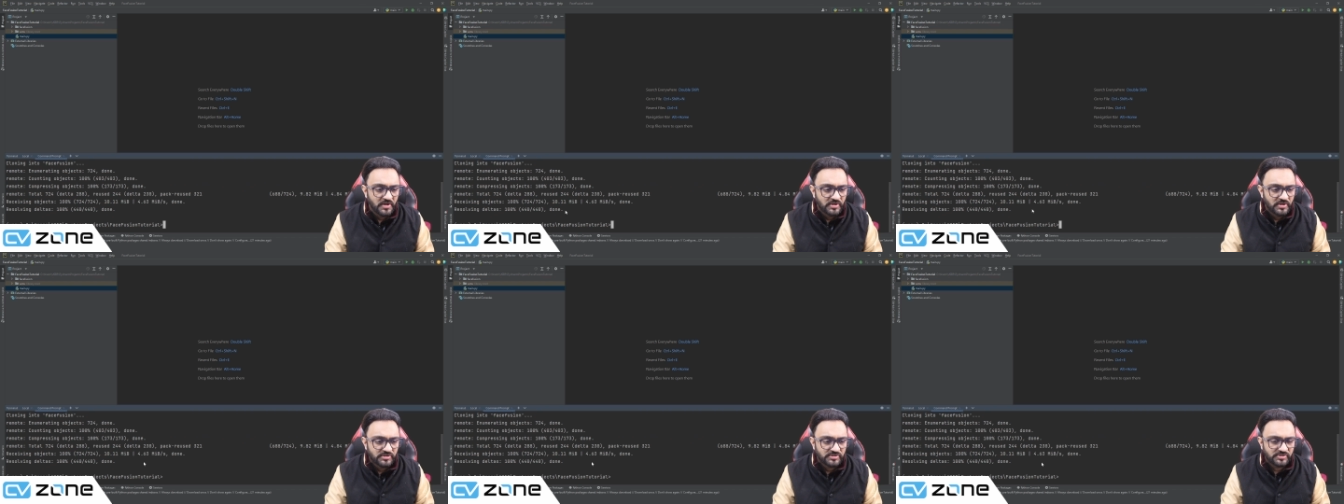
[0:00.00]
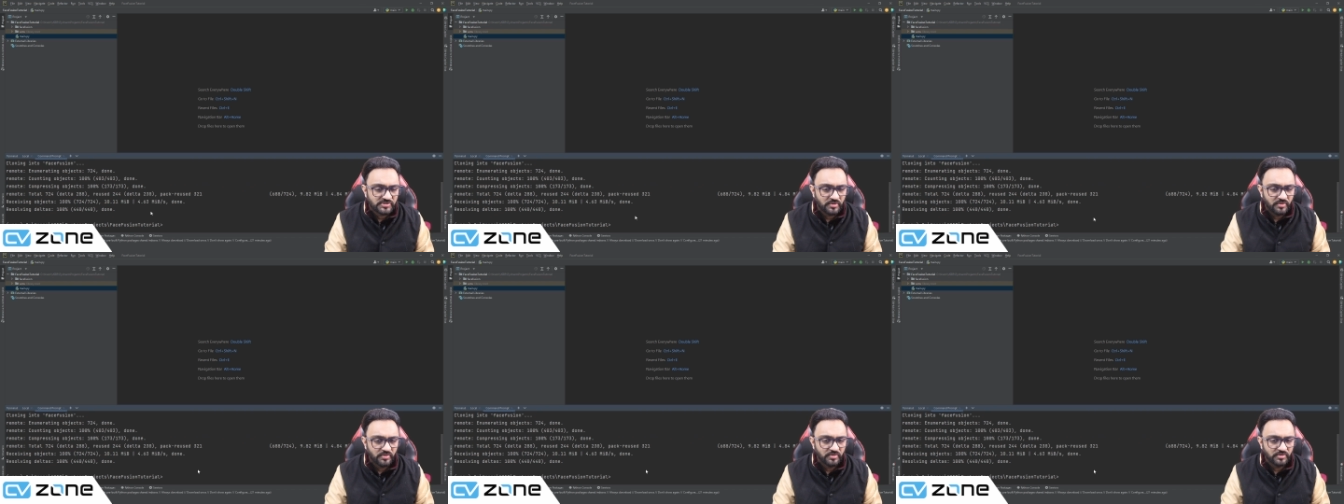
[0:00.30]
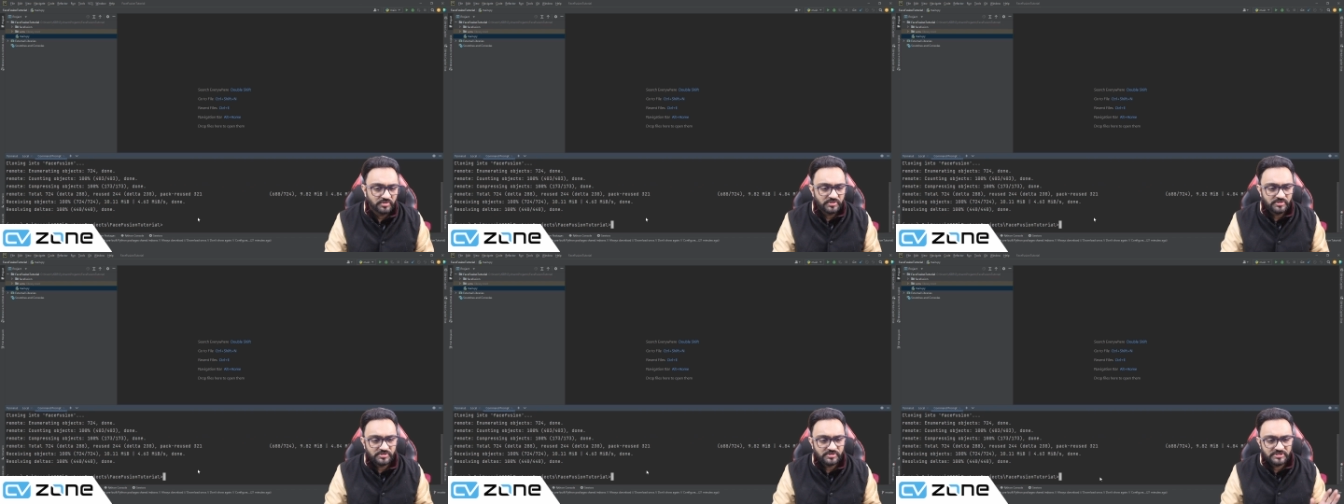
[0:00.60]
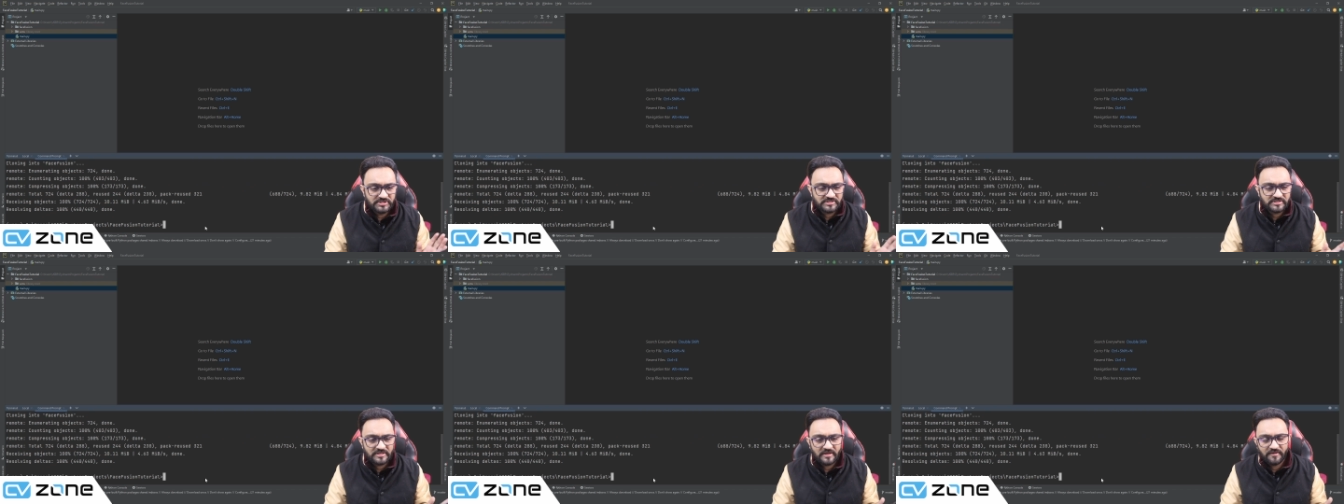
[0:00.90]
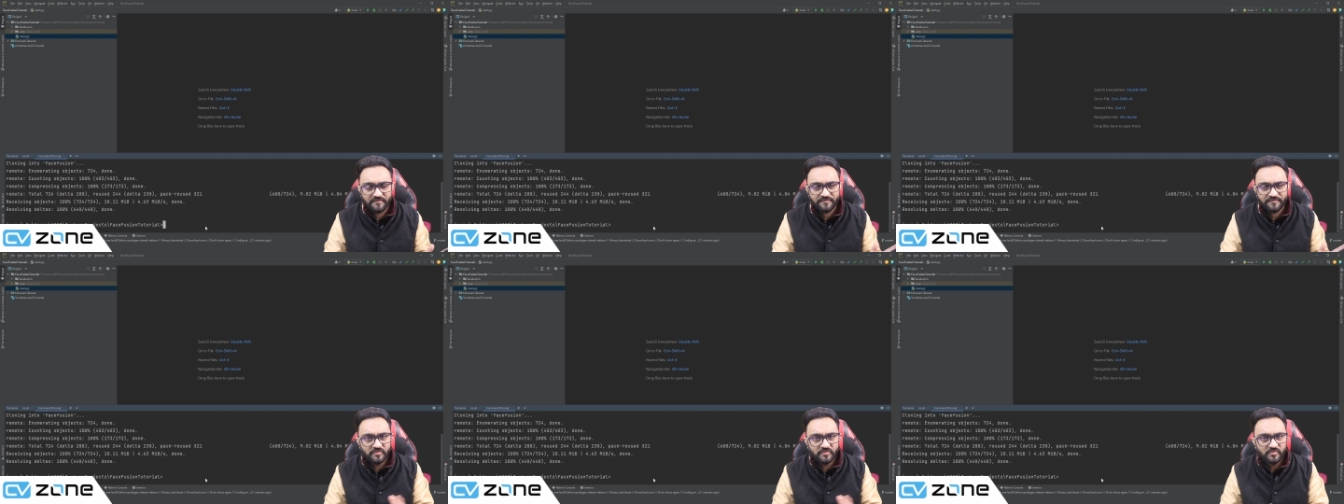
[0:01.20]
so you just
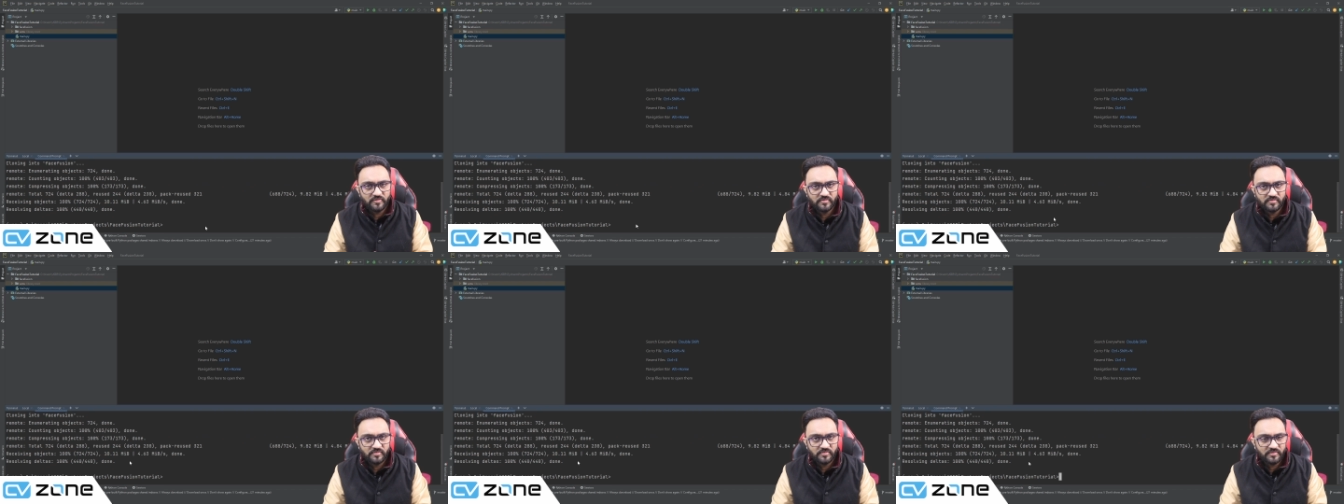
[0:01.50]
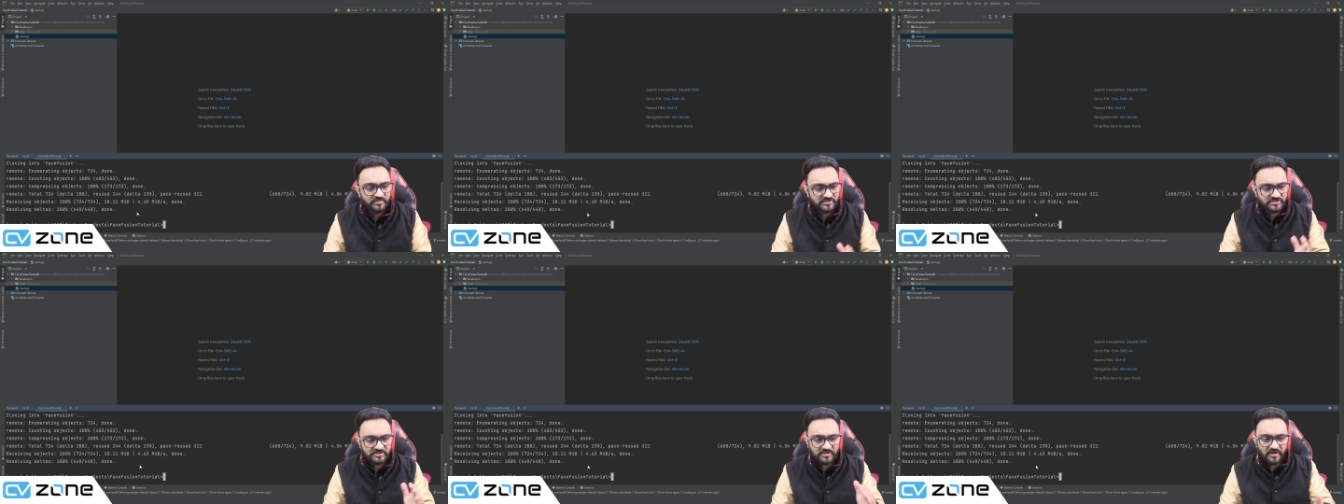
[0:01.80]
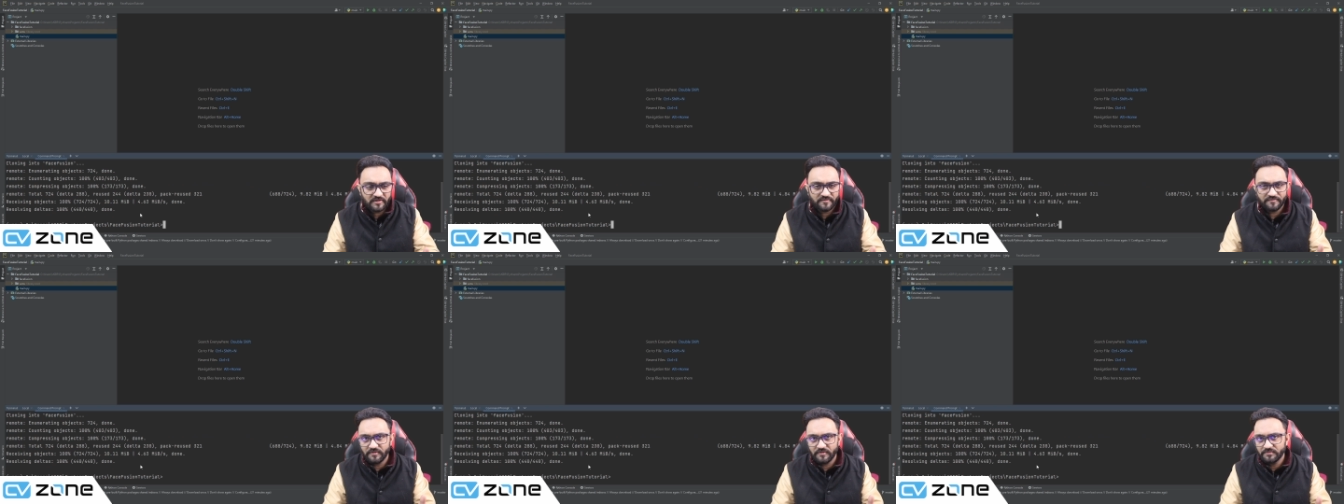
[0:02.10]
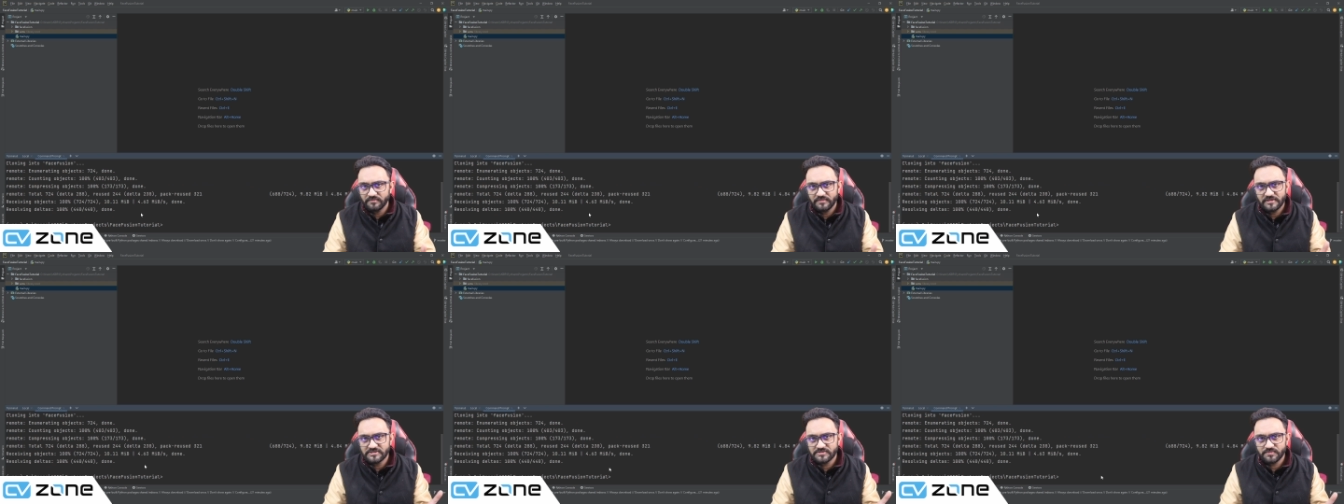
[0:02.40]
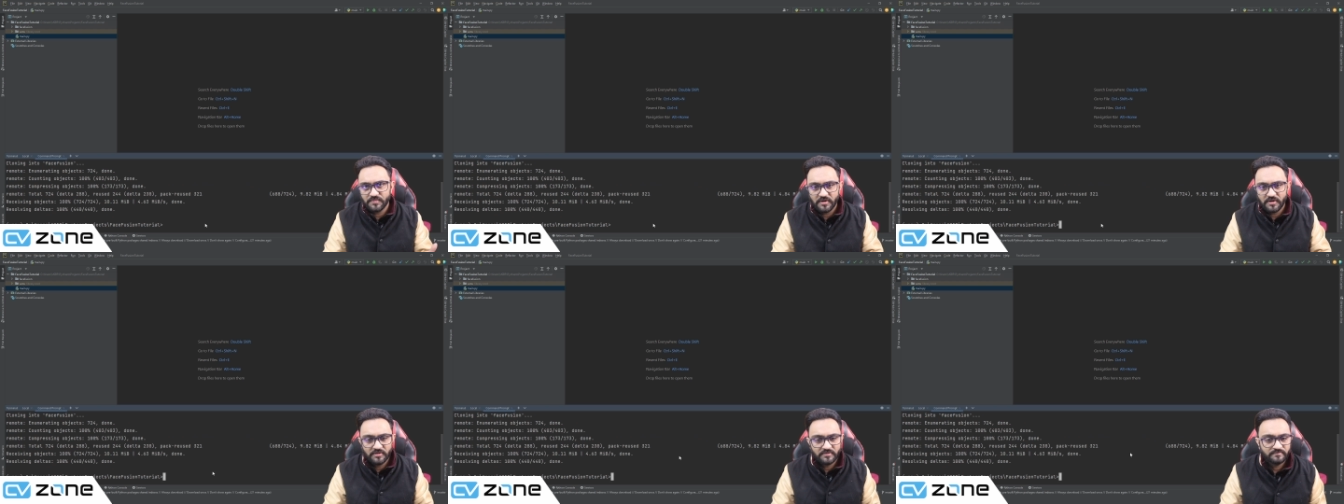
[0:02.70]
have to start from this
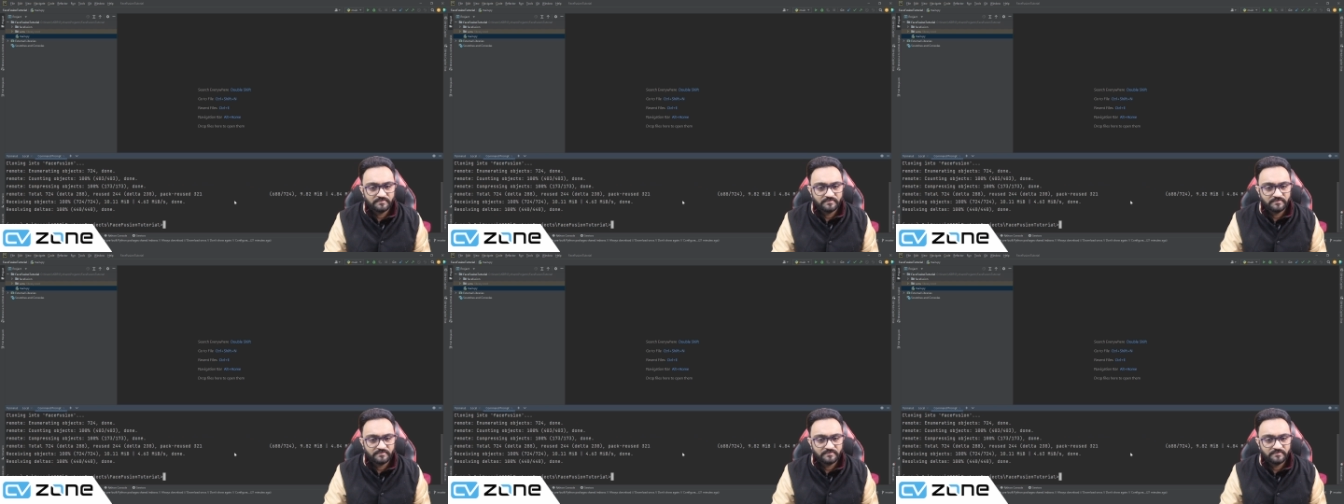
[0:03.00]
part.